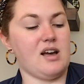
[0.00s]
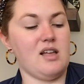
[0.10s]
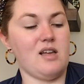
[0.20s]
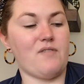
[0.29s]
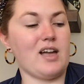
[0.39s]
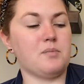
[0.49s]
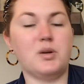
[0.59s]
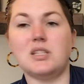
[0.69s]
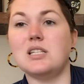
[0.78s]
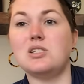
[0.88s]
If I could
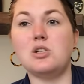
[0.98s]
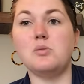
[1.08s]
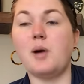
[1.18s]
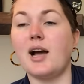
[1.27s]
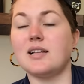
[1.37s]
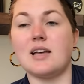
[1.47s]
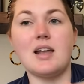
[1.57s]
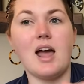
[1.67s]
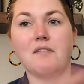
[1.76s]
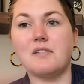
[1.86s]
put these two pockets on
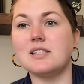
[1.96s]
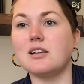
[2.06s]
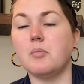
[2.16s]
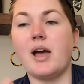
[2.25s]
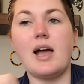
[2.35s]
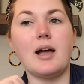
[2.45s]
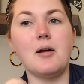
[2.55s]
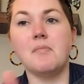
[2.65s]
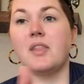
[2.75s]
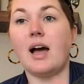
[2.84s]
every single bag,
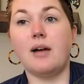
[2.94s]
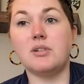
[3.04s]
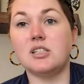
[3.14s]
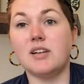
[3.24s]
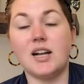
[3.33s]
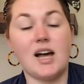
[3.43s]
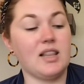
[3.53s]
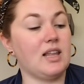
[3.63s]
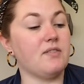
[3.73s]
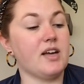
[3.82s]
I would do it. I
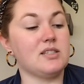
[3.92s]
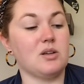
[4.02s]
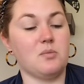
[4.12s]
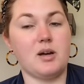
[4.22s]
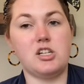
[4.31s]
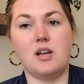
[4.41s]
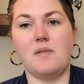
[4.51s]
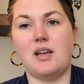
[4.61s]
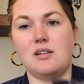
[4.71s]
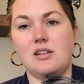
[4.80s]
love it so much.
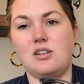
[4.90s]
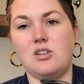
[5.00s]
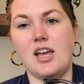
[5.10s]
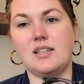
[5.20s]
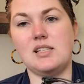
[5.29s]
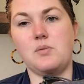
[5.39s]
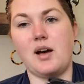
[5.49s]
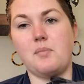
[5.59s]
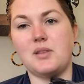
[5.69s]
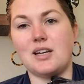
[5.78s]
And you can't see
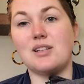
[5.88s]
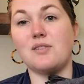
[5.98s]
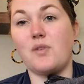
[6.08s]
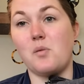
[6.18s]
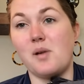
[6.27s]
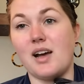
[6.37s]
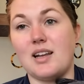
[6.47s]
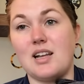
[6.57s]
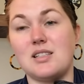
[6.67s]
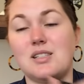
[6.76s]
well, but there is a phone pocket
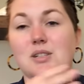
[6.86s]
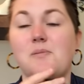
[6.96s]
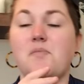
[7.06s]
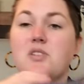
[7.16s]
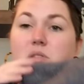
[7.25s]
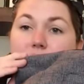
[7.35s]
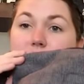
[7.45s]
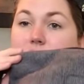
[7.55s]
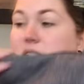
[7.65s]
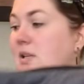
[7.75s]
on this too. So
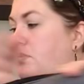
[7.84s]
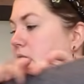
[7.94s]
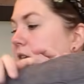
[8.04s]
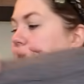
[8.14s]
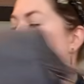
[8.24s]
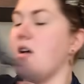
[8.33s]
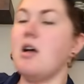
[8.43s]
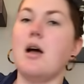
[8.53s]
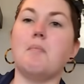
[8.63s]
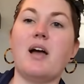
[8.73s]
there's the zip liner,
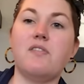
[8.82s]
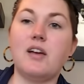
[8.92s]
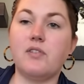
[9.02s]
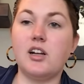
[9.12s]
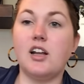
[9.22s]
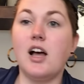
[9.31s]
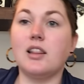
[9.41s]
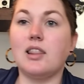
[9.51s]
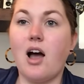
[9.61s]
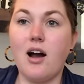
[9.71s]
my favorite
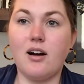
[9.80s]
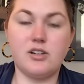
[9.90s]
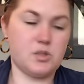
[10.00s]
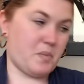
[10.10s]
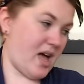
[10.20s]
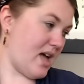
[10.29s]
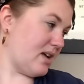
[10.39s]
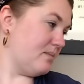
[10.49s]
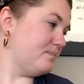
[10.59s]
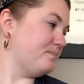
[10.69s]
large bag.
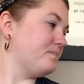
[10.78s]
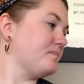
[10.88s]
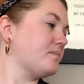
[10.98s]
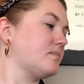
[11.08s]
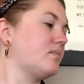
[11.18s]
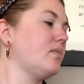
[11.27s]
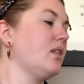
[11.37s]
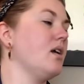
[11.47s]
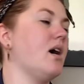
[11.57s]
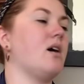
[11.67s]

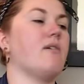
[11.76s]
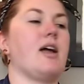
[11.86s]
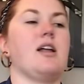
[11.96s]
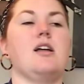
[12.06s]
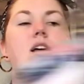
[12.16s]
All right,